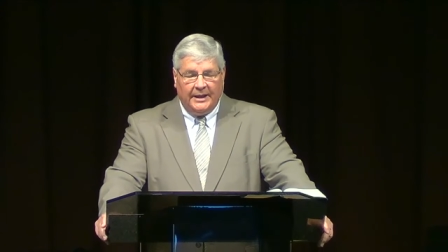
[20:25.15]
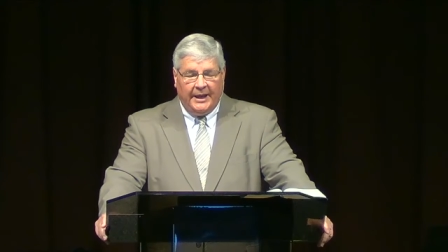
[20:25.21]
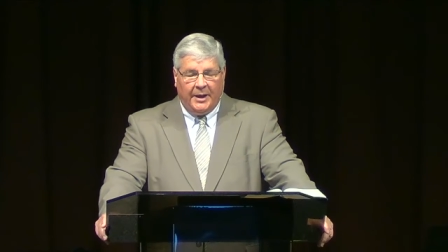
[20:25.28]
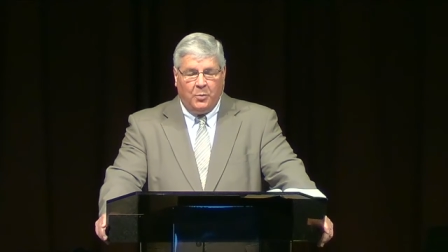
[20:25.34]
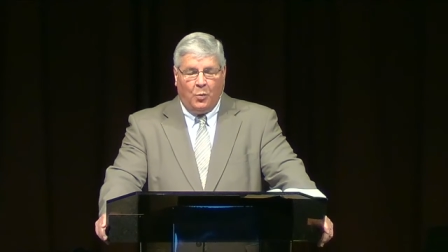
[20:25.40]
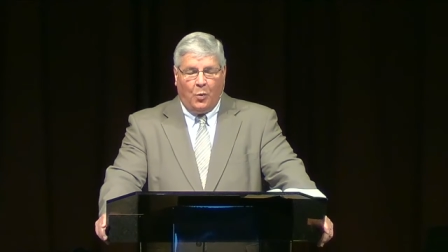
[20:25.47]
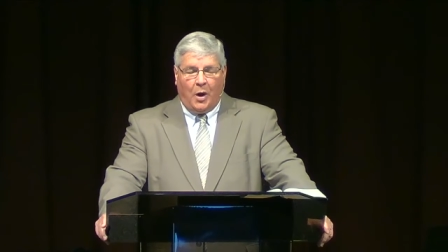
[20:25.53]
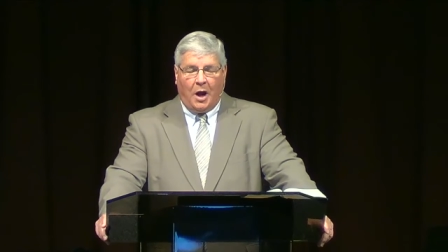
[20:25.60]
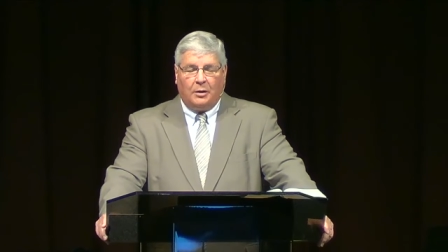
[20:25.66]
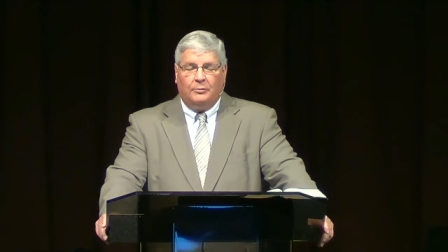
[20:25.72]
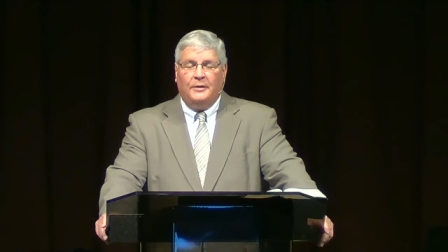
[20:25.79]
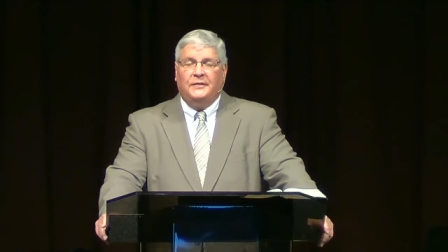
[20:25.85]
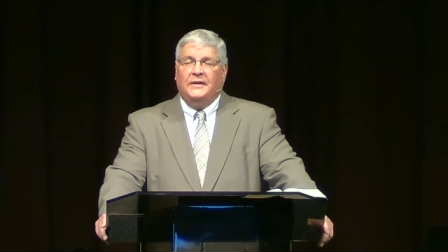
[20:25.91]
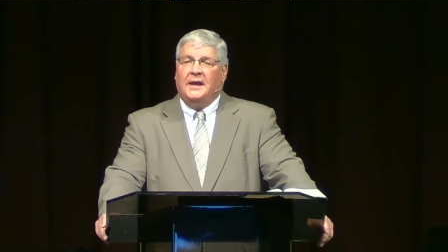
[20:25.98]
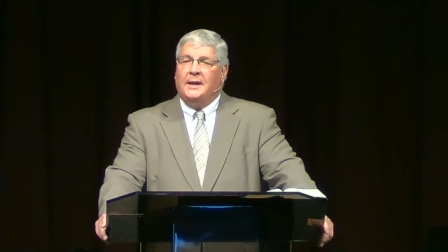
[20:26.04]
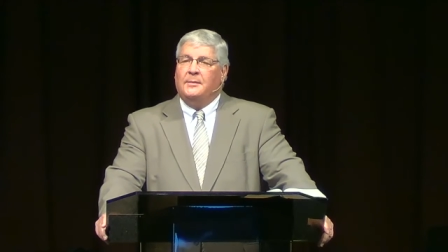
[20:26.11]
and walk
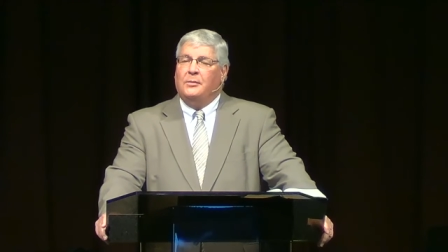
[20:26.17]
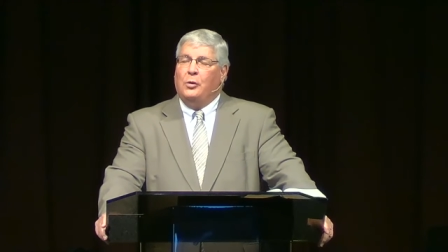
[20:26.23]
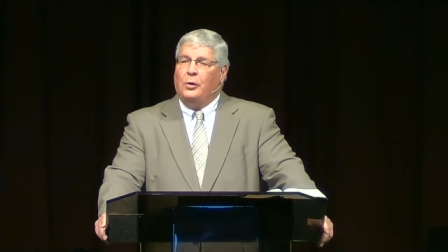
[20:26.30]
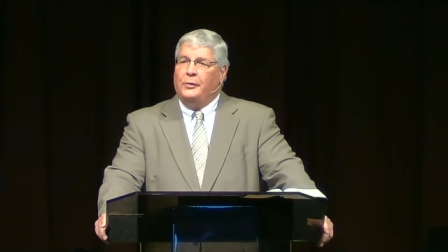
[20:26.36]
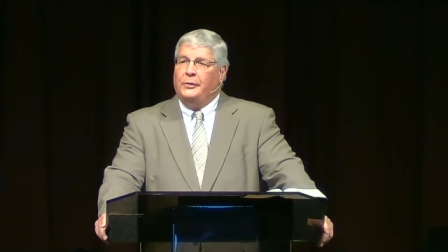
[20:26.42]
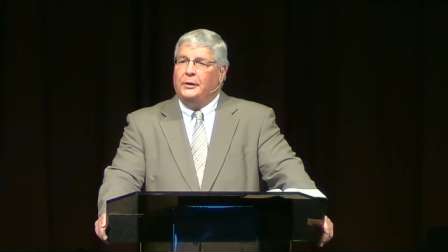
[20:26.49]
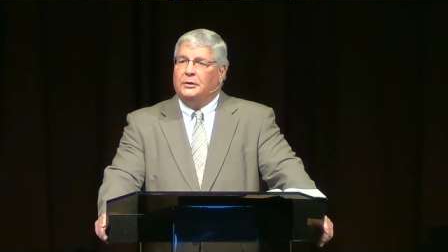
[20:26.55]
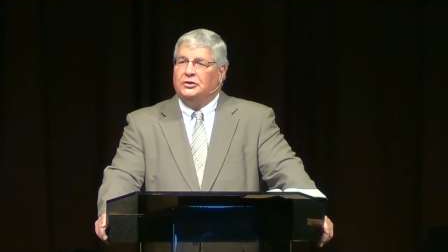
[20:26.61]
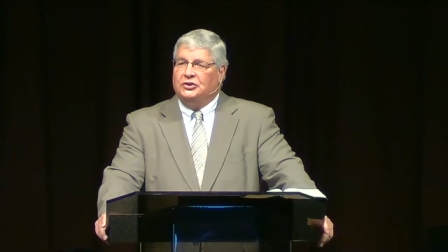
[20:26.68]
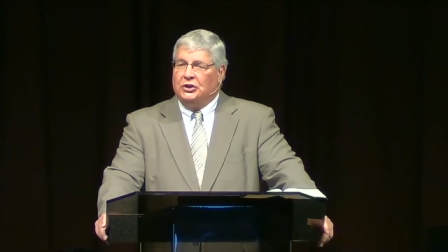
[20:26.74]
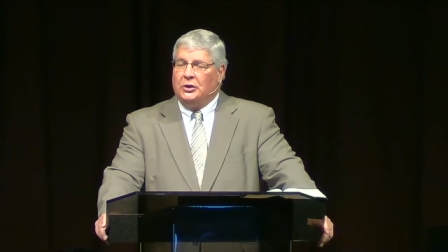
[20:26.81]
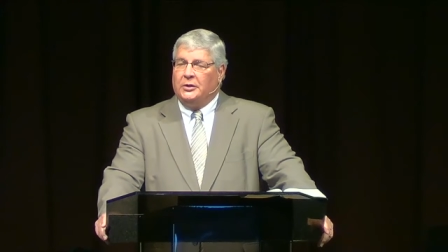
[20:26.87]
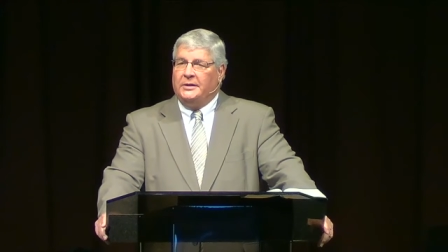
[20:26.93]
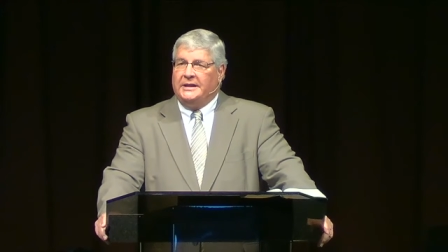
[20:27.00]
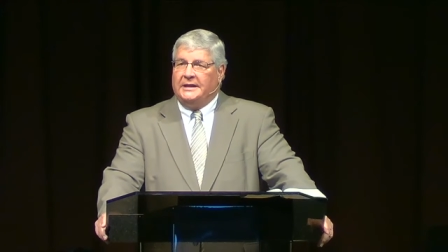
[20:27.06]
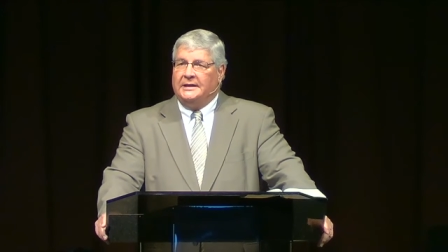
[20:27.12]
with them on their
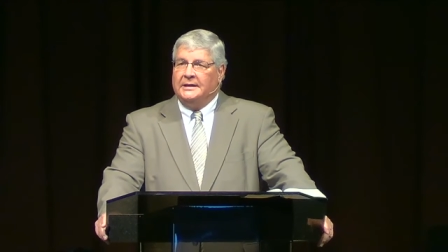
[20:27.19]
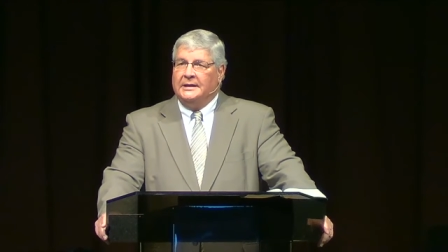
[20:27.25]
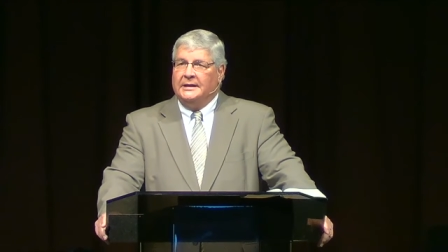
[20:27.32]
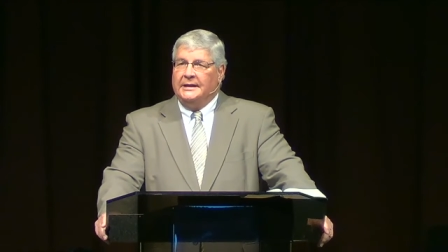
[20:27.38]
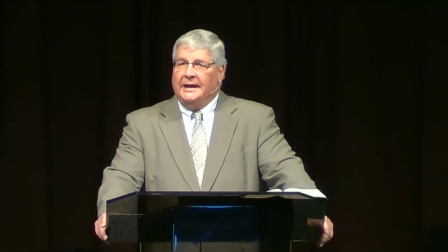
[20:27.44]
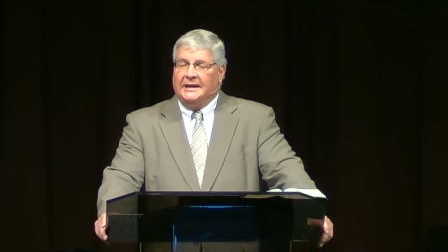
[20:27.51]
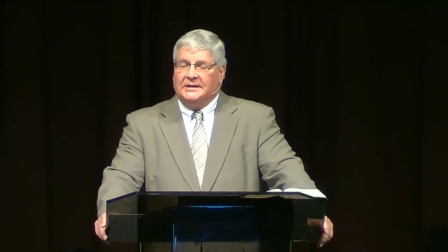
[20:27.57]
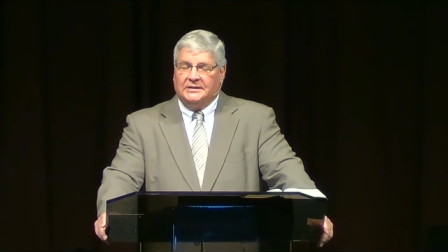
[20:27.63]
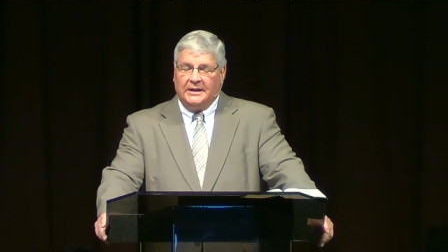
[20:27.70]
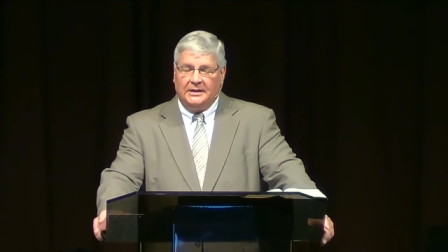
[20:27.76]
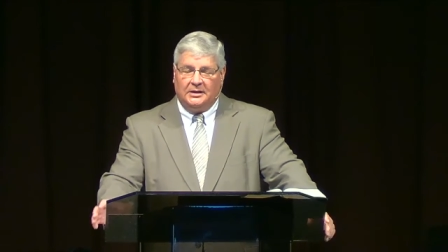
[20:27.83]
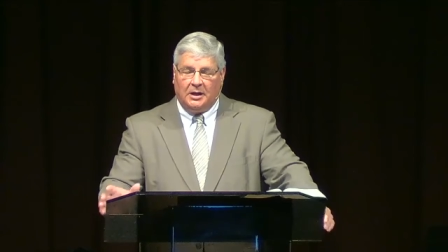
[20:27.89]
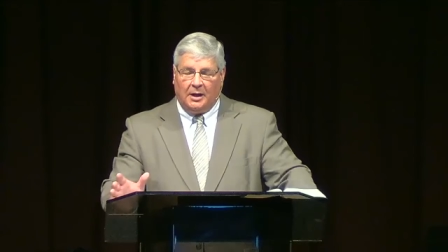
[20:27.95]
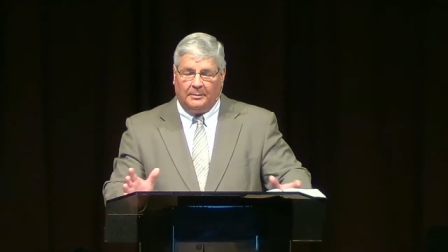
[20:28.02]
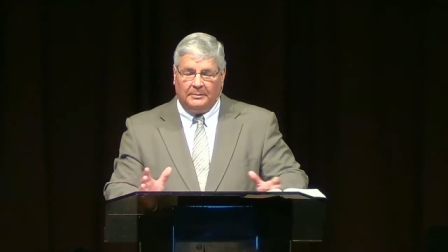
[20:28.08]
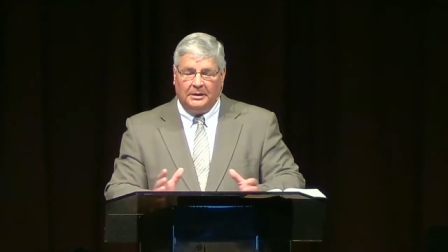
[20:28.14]
journey as they
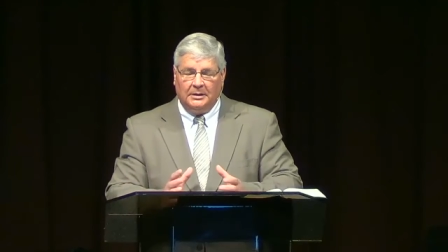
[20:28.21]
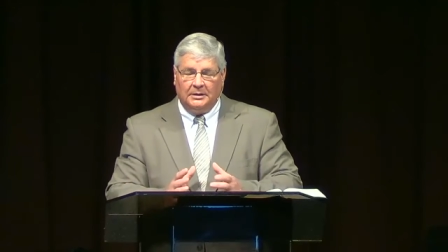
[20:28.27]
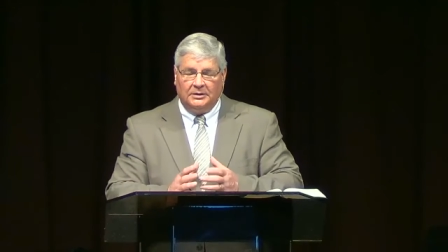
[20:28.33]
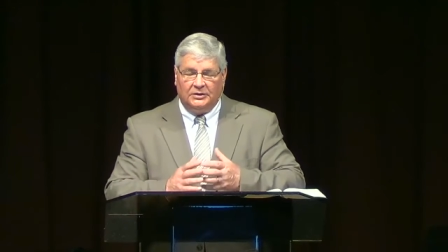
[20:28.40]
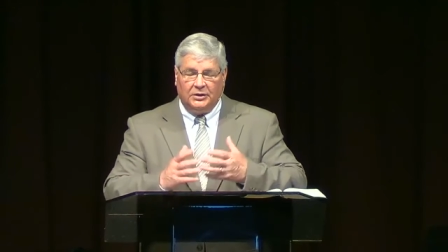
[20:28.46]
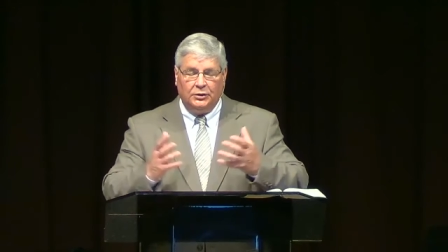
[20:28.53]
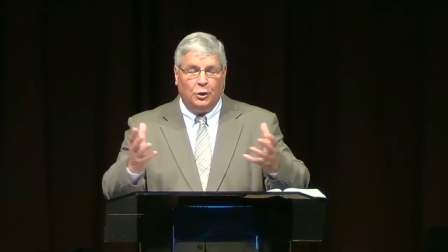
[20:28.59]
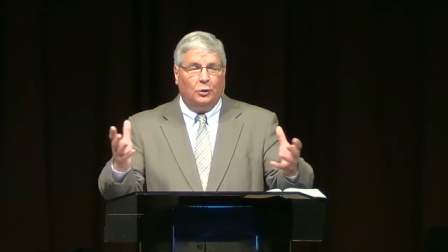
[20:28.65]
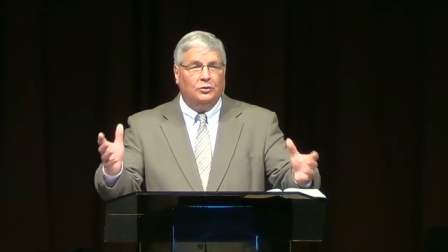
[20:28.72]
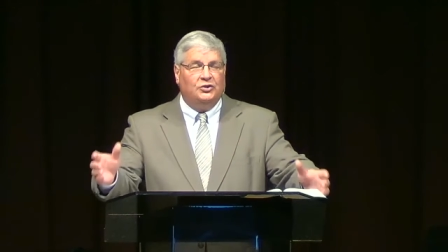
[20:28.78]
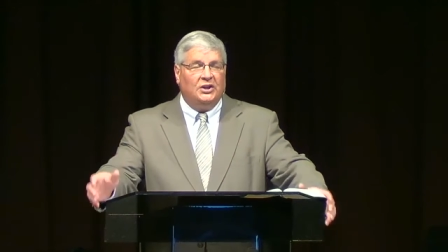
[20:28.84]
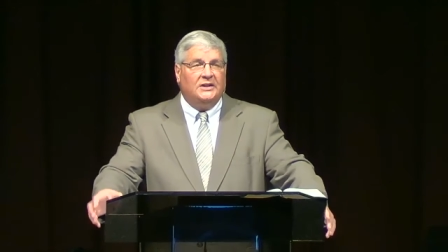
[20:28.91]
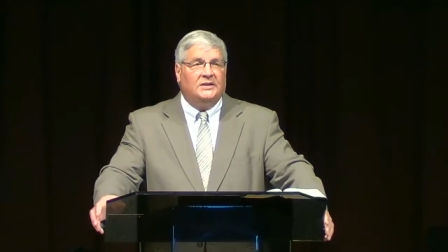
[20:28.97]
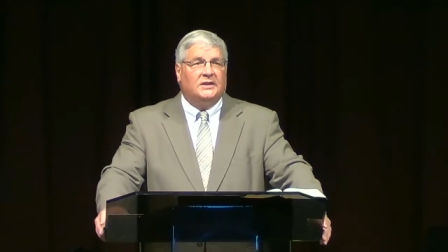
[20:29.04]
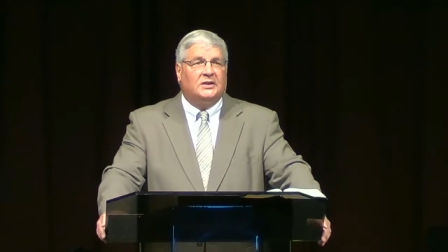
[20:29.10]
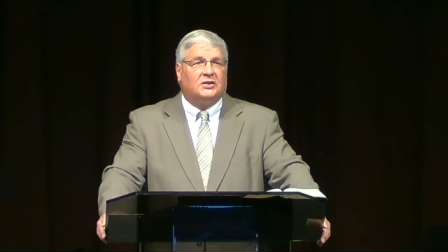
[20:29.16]
come to know
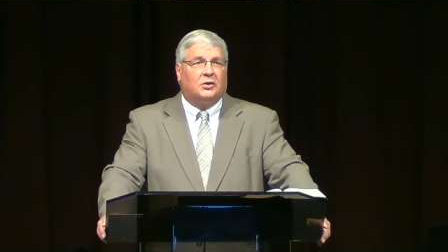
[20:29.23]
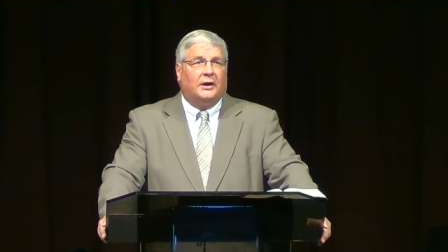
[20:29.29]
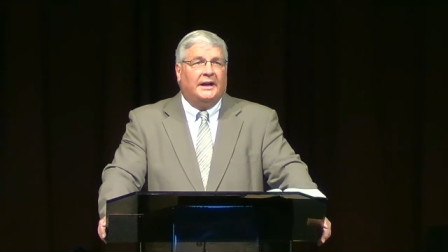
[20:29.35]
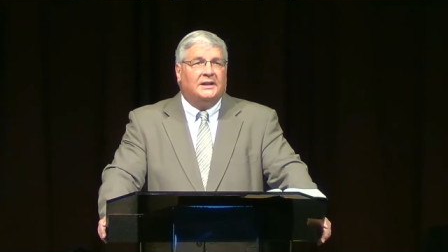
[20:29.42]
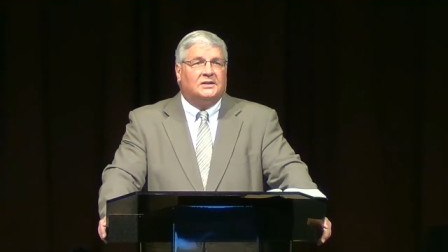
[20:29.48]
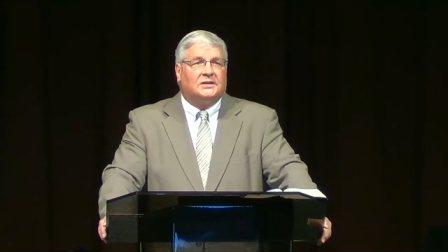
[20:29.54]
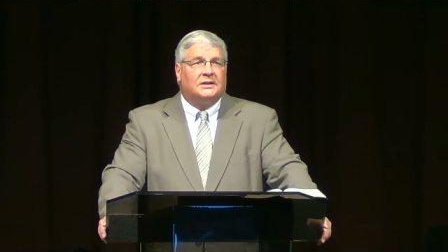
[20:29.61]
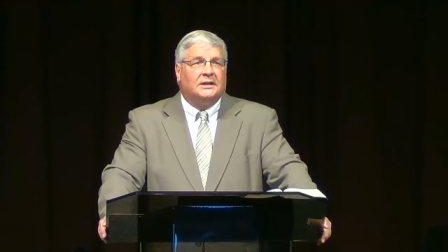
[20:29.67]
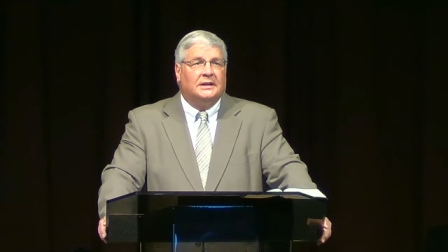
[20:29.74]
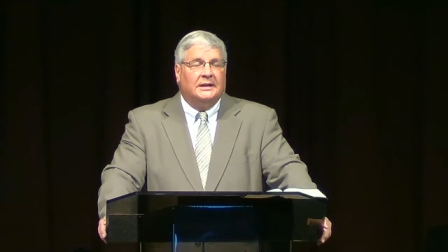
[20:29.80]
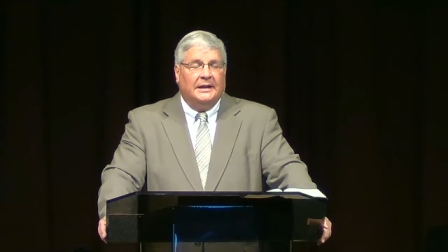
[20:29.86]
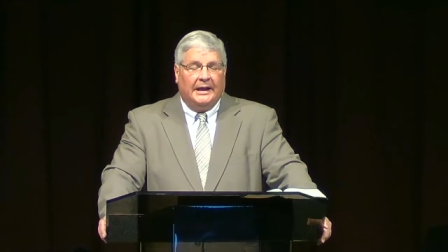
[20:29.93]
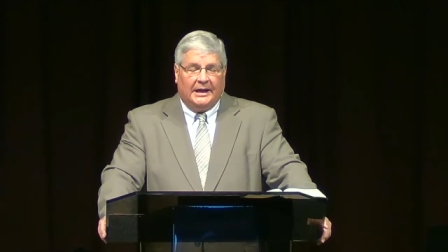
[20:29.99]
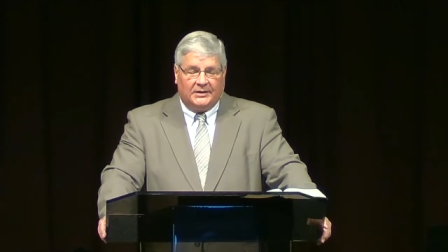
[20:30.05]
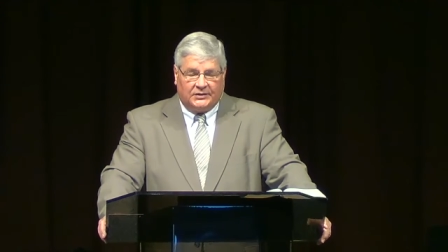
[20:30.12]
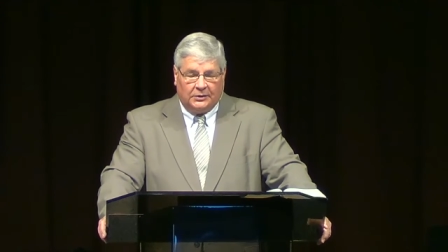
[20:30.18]
Jesus Christ
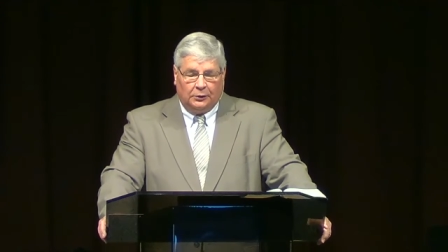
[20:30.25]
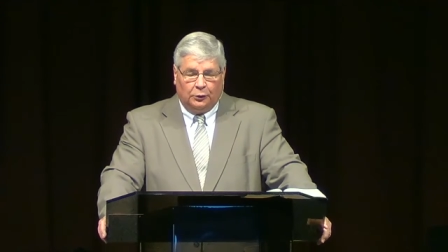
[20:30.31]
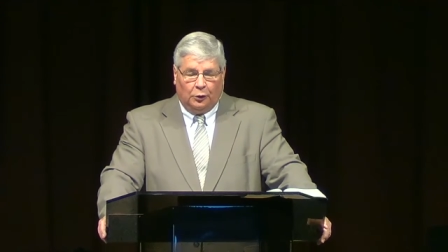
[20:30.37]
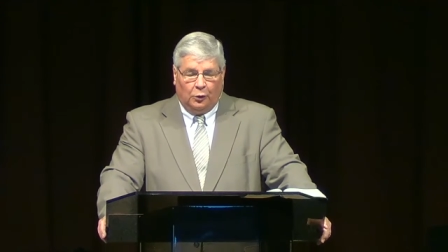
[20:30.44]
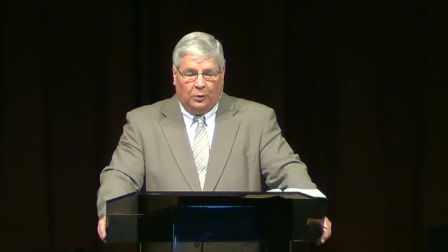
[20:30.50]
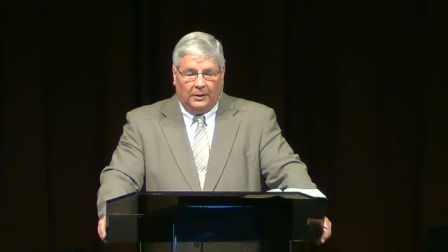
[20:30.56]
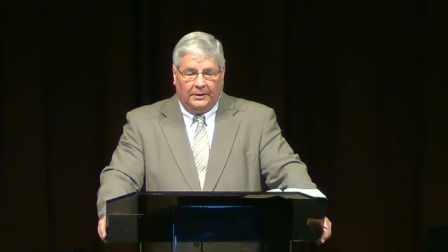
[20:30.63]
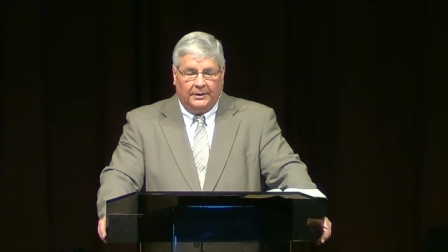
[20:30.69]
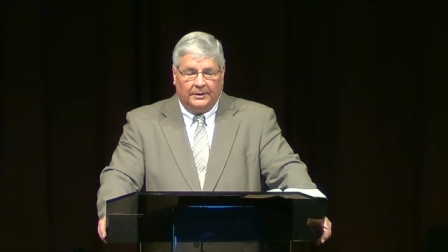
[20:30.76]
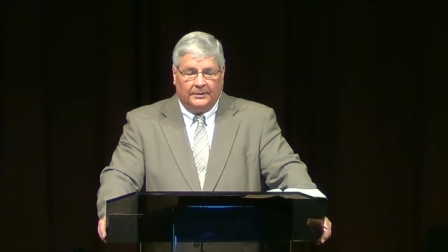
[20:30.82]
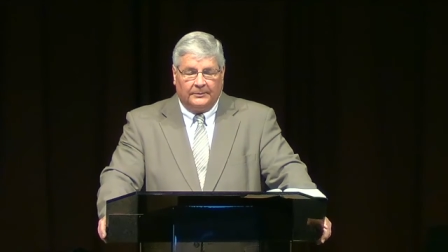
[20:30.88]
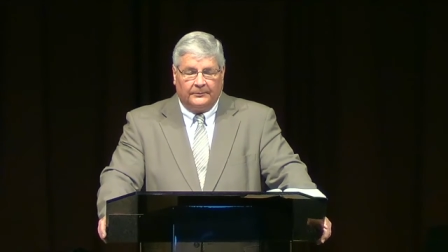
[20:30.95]
as their Lord.